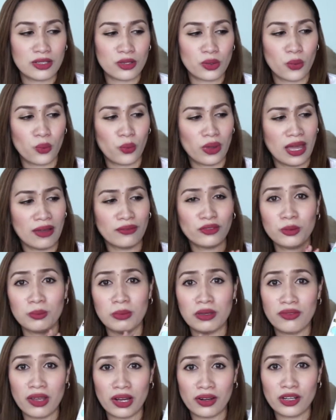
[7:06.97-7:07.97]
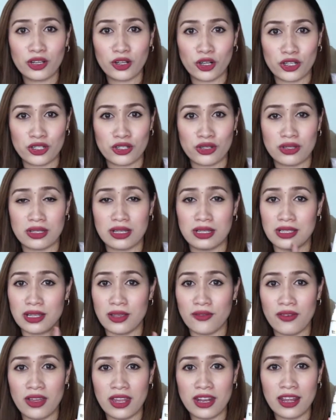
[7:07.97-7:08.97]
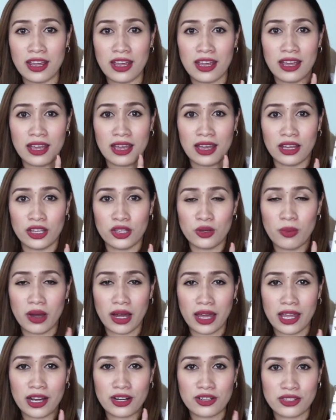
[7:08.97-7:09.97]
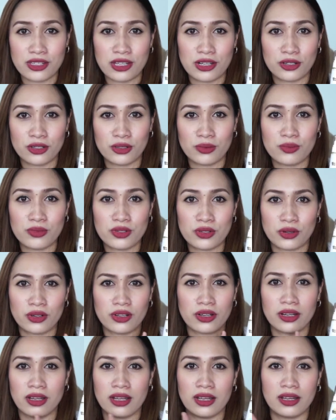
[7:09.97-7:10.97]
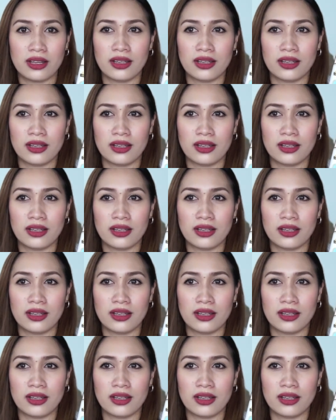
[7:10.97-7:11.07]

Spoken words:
So, we have to be very cautious because even yung mga hair serums or